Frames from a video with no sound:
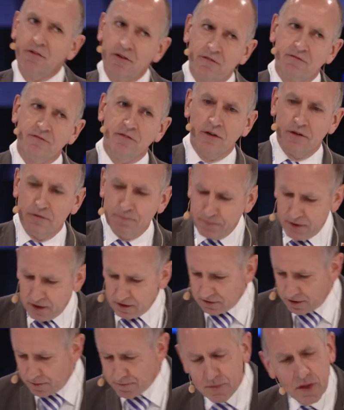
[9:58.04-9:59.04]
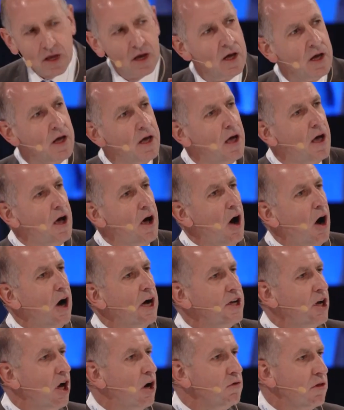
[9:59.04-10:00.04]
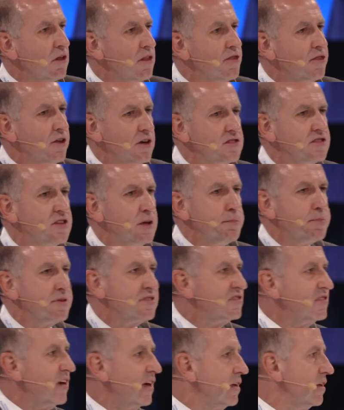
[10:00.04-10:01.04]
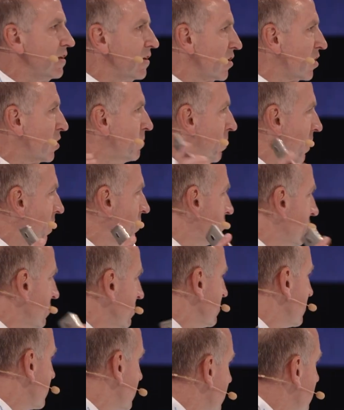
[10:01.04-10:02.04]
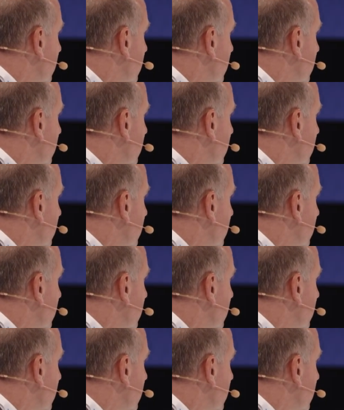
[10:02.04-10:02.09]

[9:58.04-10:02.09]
a phone, right? I know that 30% of the components